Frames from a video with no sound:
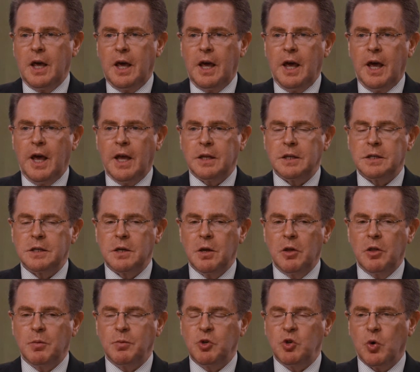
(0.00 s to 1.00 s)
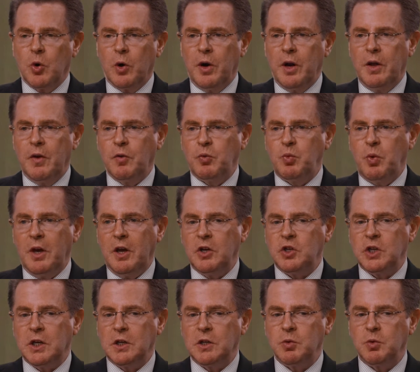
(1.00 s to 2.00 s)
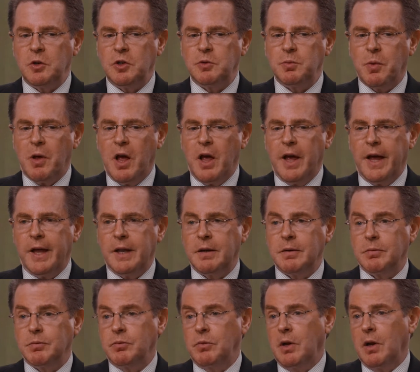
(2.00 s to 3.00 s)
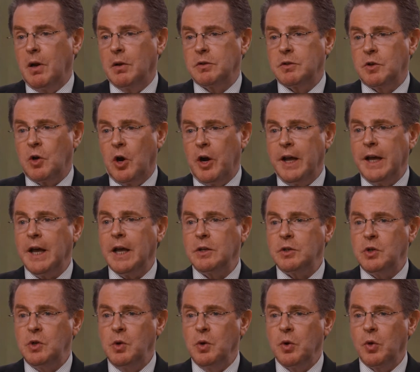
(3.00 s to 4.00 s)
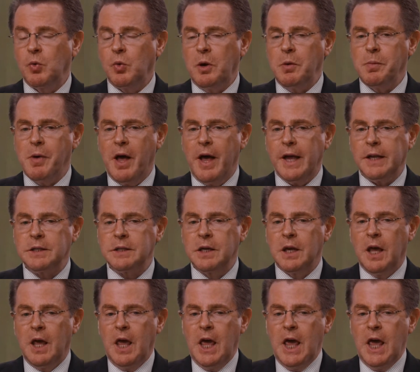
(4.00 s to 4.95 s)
And so the majority of patients respond, you know, starting at two or three months.